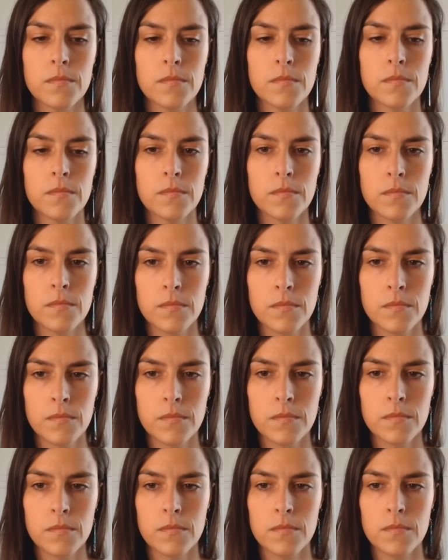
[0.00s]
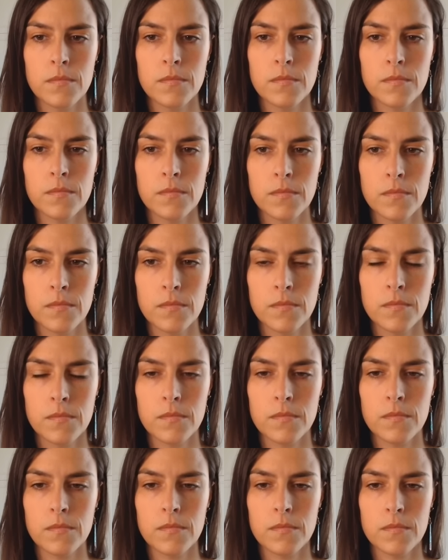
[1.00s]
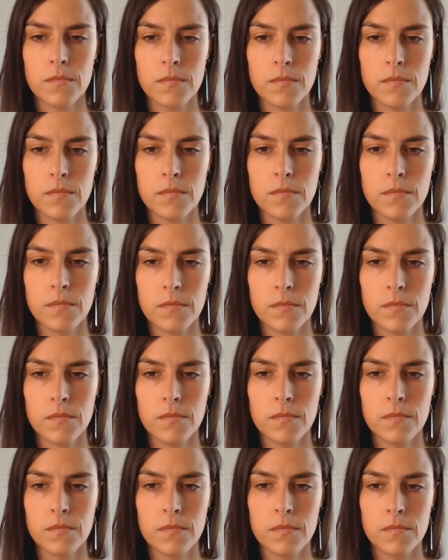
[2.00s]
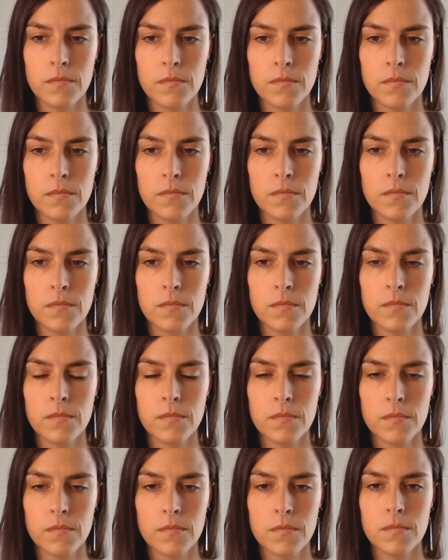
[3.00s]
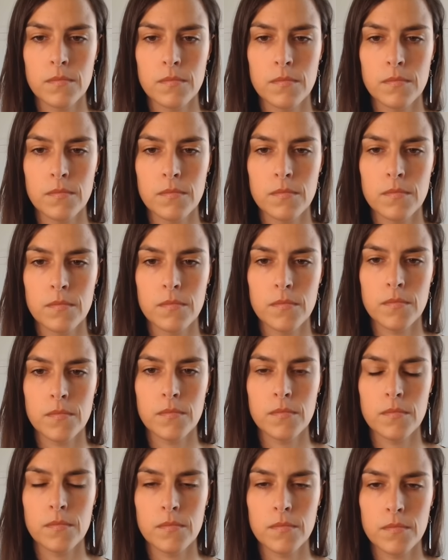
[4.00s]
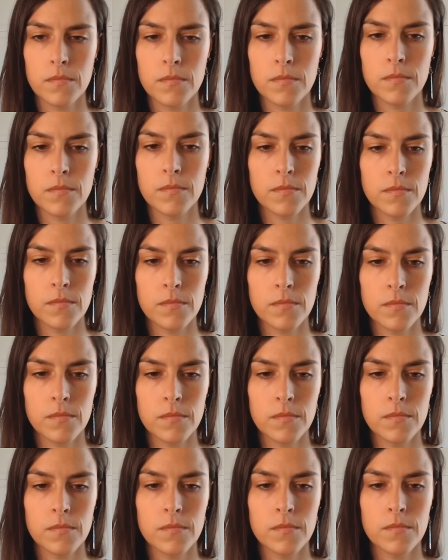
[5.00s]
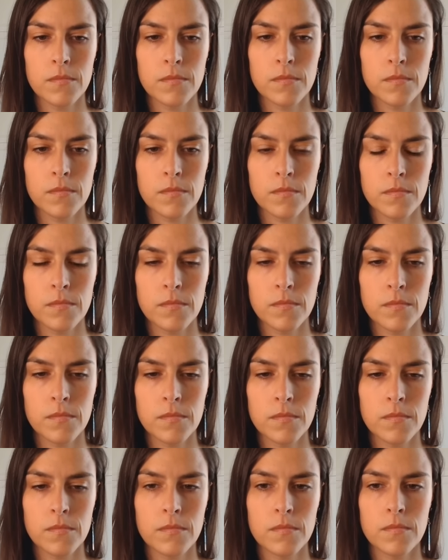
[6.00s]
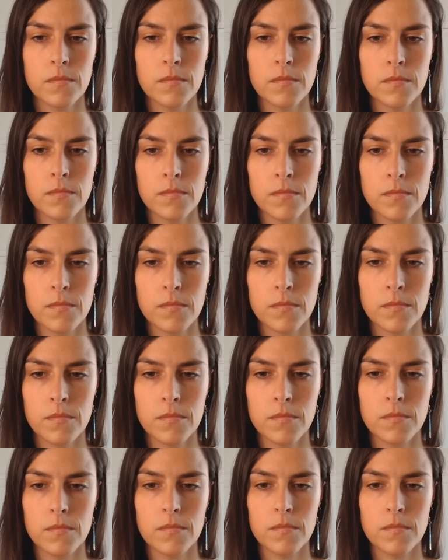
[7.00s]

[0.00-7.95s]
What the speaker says: The person shown says nothing.